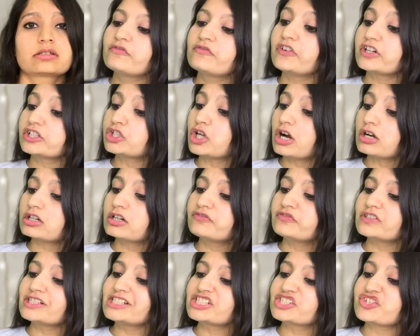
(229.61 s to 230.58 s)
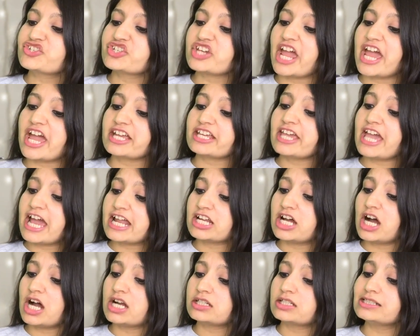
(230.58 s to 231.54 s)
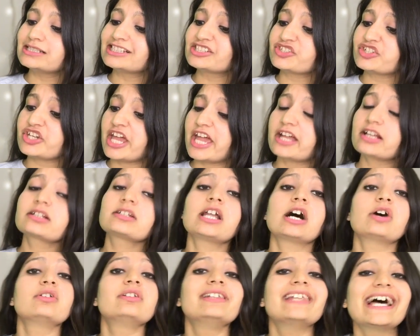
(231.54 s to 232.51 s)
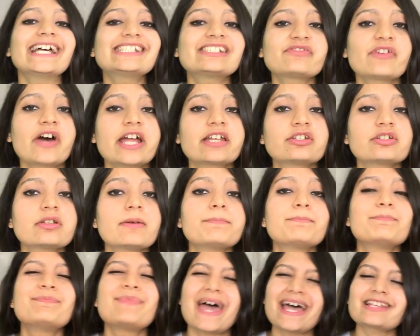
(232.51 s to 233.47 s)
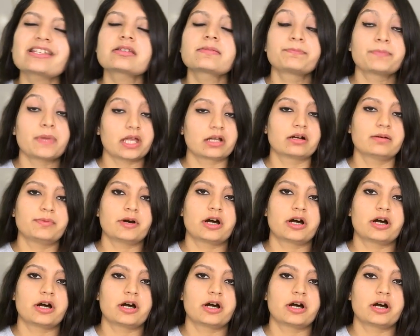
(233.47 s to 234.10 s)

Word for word: Photographers check, henna artists check. Now let's find you the best makeup